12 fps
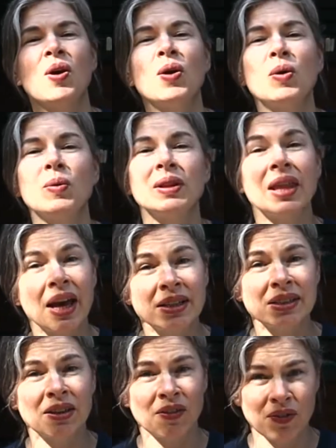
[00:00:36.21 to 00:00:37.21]
who would like
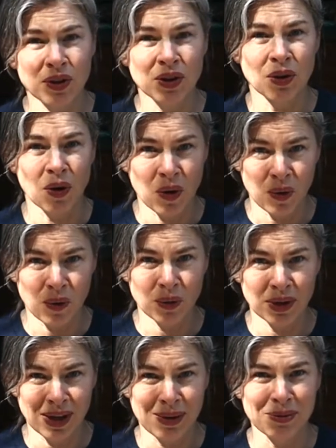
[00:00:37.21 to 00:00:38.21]
to convert your
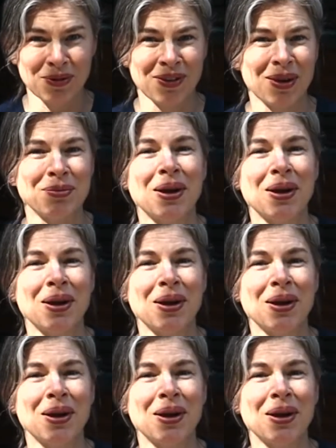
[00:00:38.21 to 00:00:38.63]
own camper van,